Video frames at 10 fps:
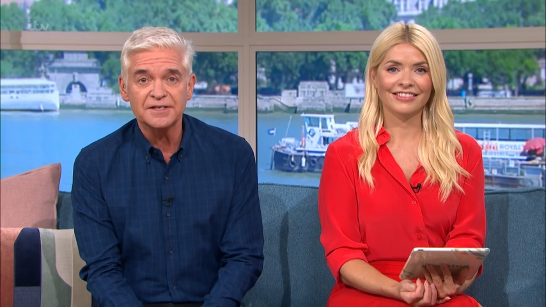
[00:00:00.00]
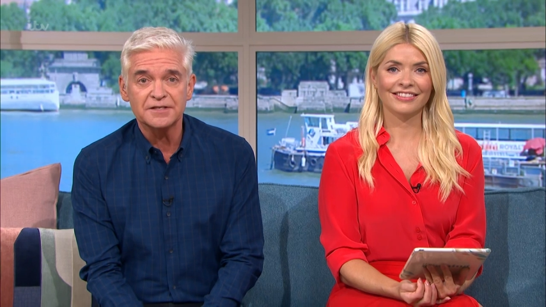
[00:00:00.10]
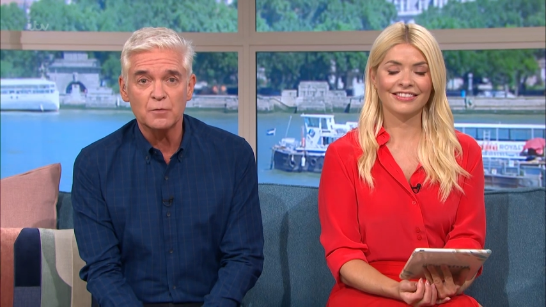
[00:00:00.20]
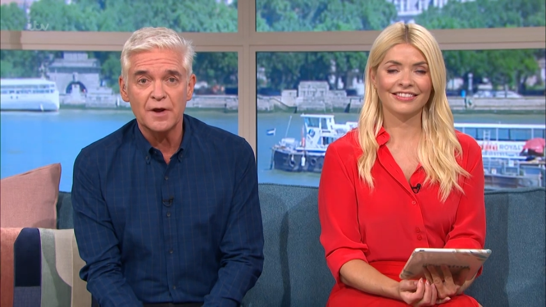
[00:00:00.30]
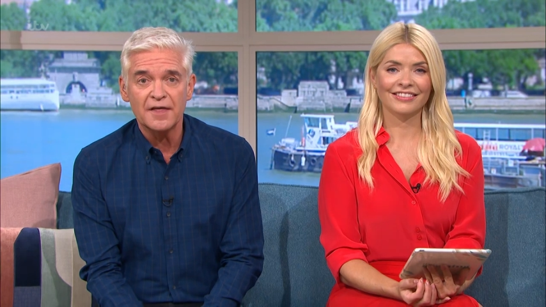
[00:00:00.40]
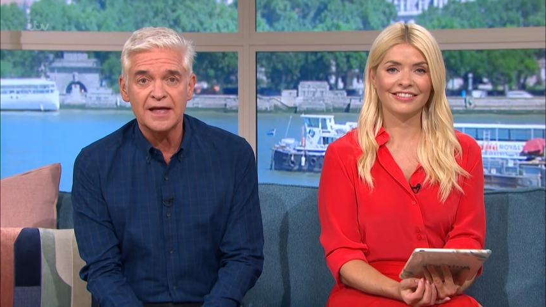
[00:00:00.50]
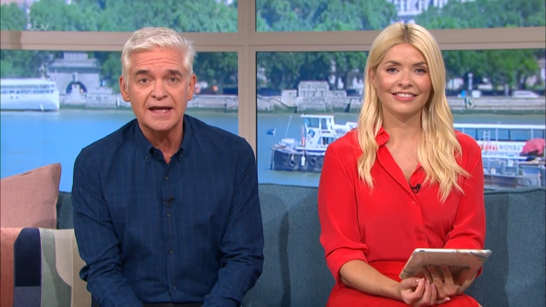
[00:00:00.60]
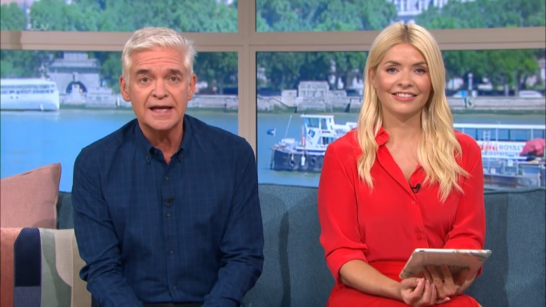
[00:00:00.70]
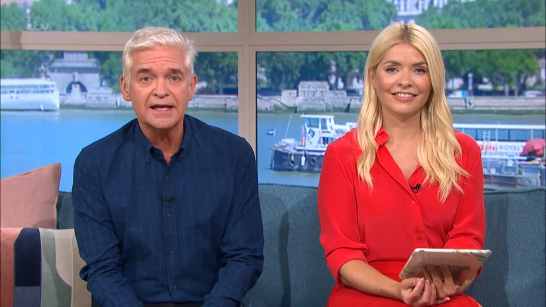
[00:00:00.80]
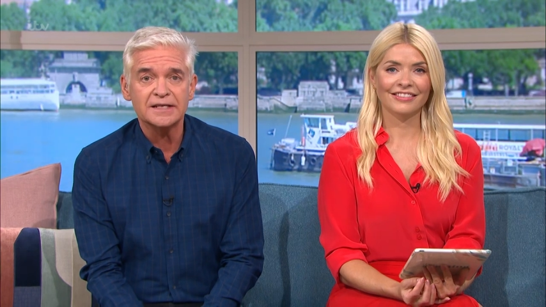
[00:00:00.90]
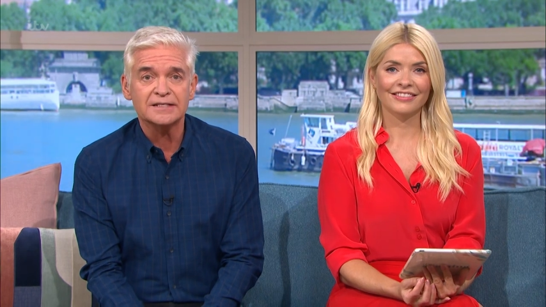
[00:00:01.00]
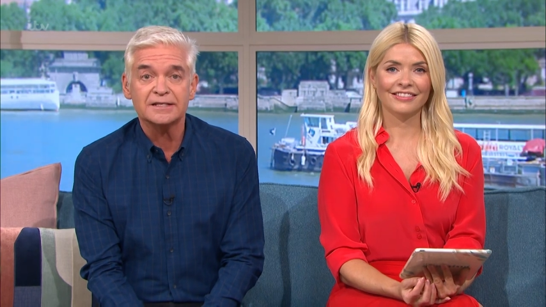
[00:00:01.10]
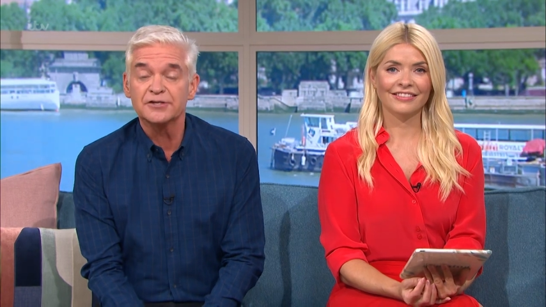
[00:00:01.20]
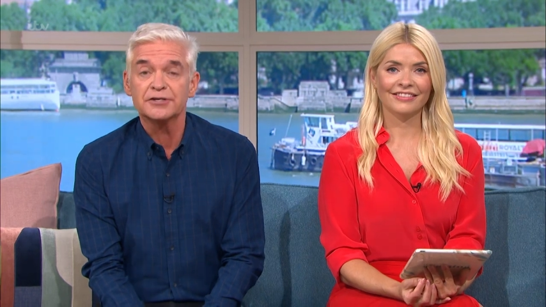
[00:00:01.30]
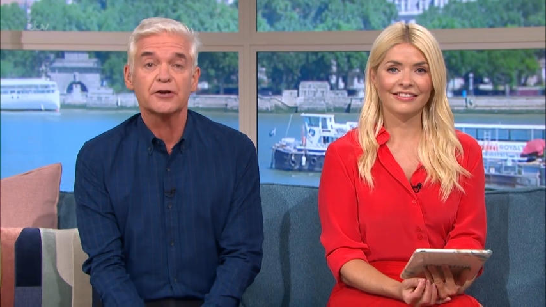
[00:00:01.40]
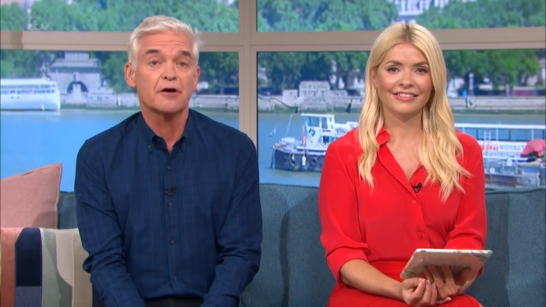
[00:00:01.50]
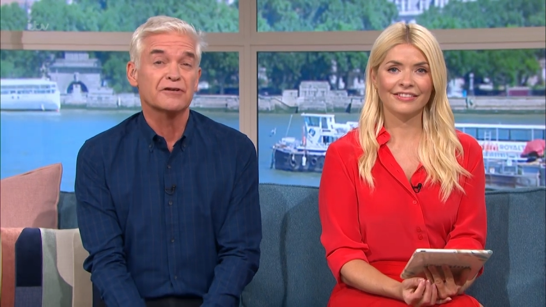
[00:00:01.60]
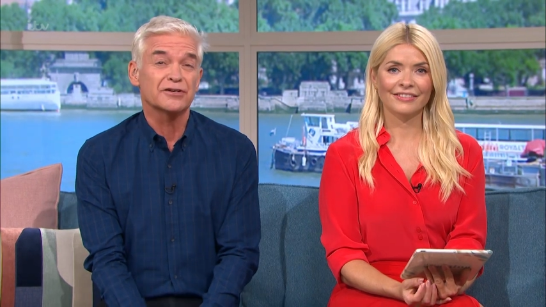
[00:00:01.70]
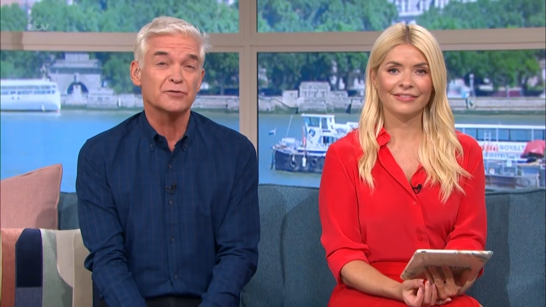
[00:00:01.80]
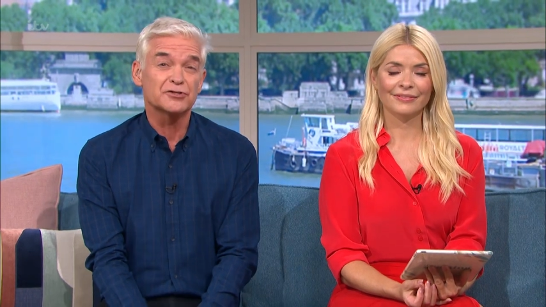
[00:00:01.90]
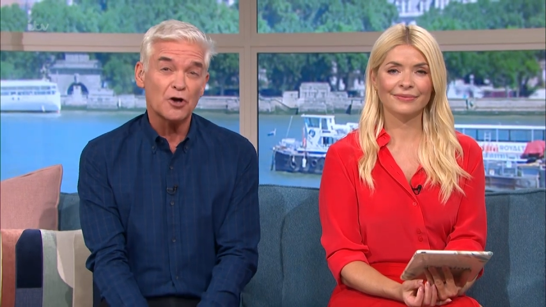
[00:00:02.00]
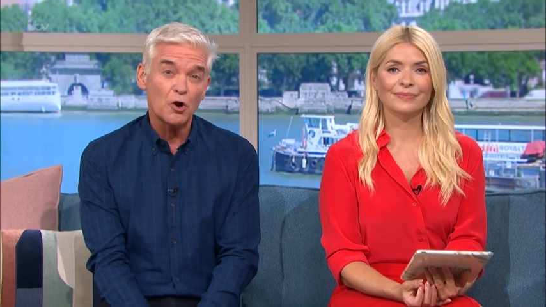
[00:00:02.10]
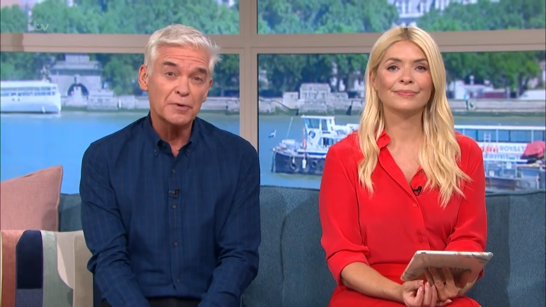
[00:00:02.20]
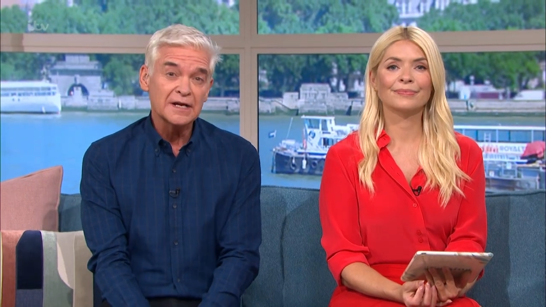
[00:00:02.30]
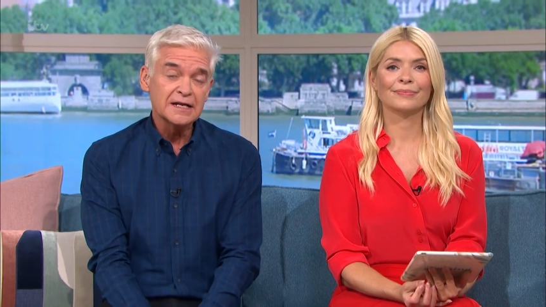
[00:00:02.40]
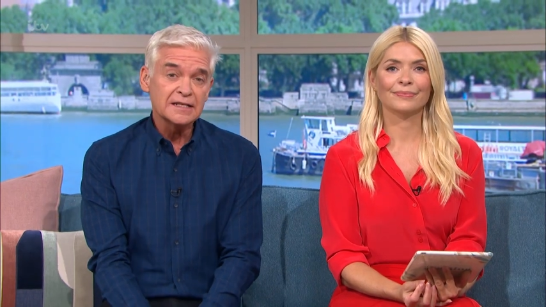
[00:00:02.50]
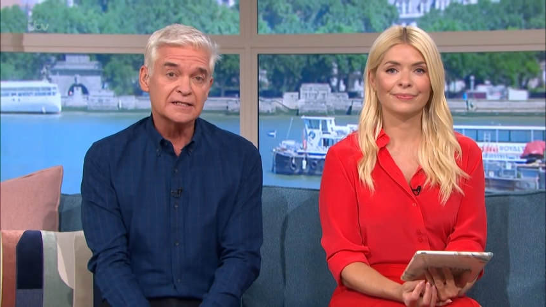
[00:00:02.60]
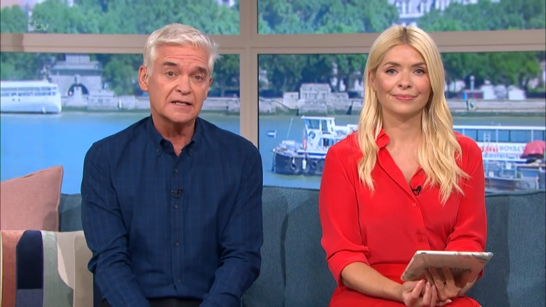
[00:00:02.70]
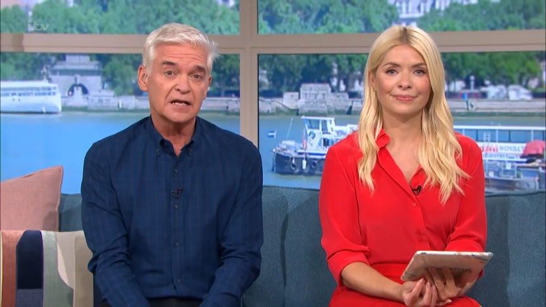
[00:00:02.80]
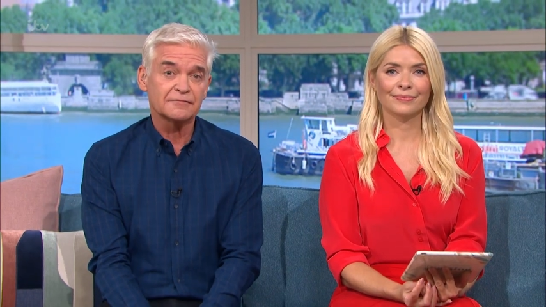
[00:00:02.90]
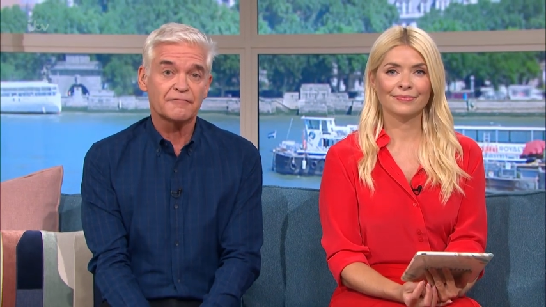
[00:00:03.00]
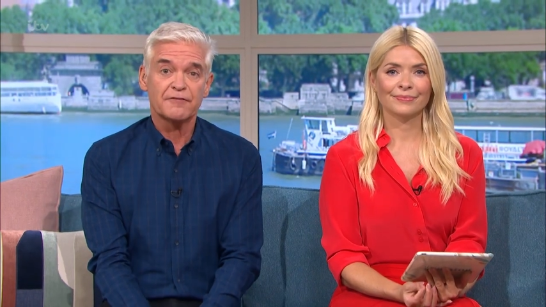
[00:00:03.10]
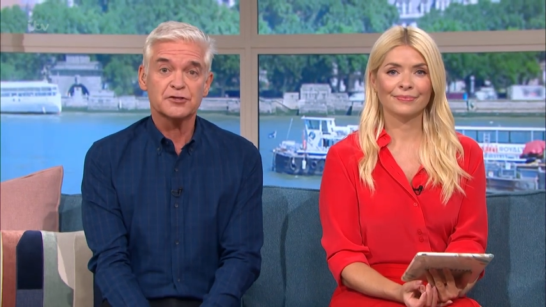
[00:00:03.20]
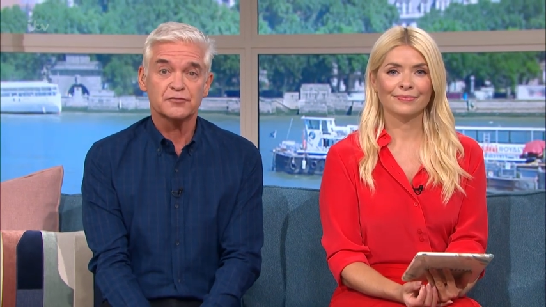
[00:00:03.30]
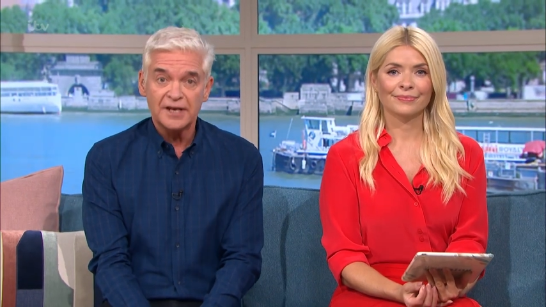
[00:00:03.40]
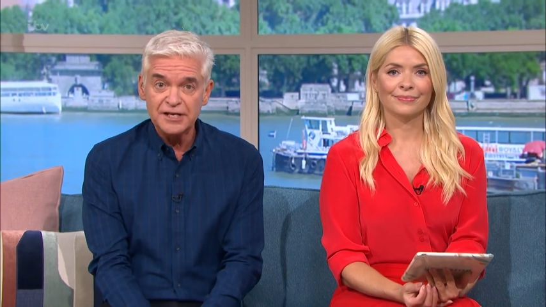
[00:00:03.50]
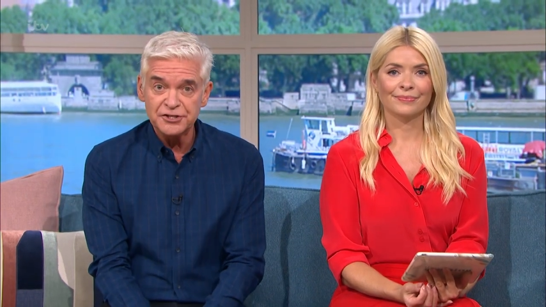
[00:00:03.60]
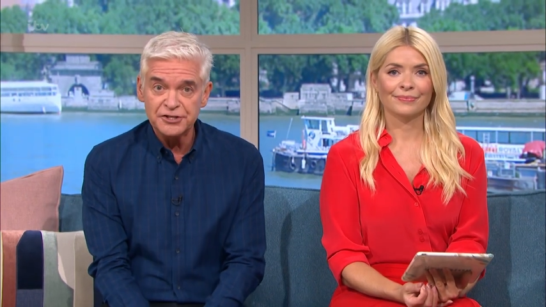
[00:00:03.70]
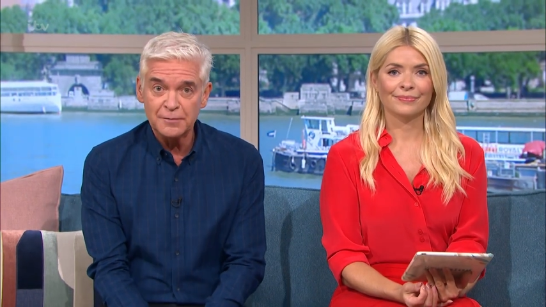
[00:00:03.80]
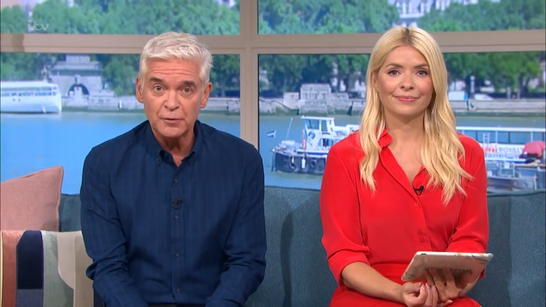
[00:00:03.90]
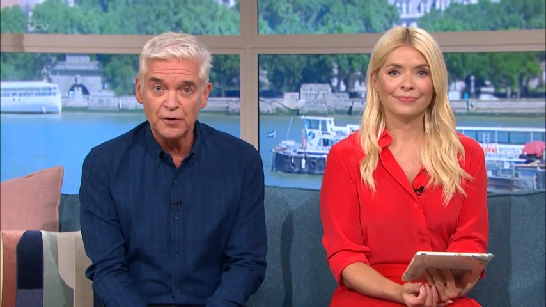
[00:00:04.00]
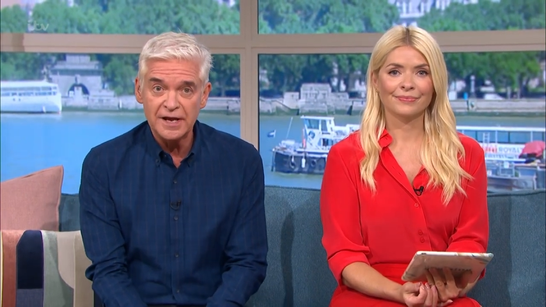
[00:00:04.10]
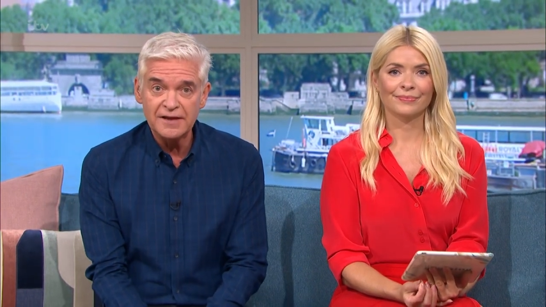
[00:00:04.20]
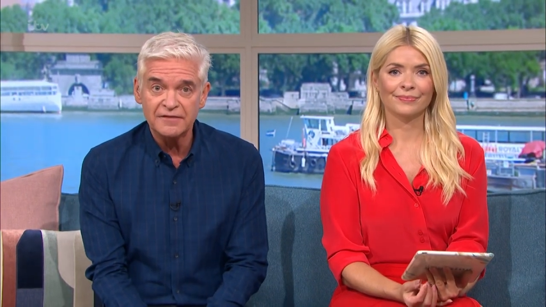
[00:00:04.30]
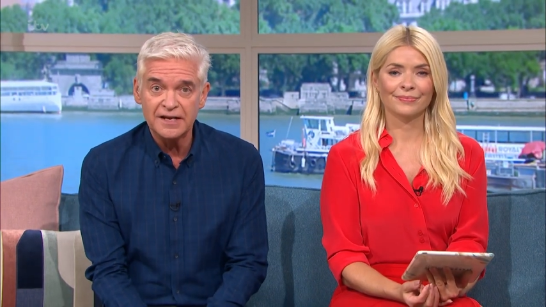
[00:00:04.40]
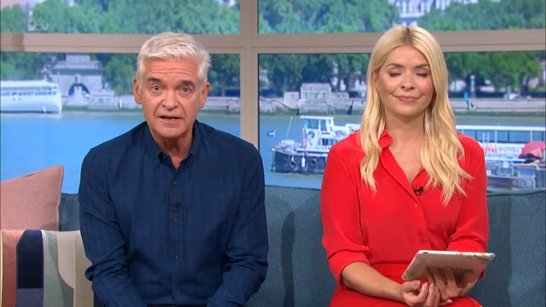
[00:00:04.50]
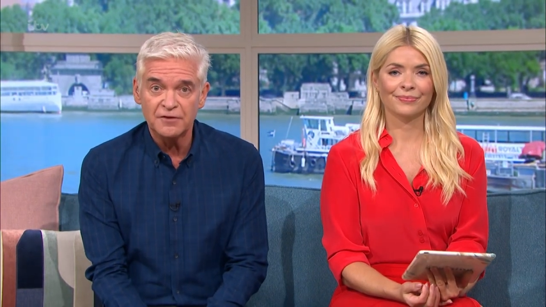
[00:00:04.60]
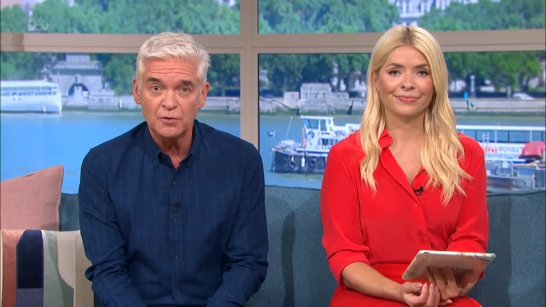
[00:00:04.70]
Speaker 1: So whether it's concern over a new job, the start of a fresh relationship, or even if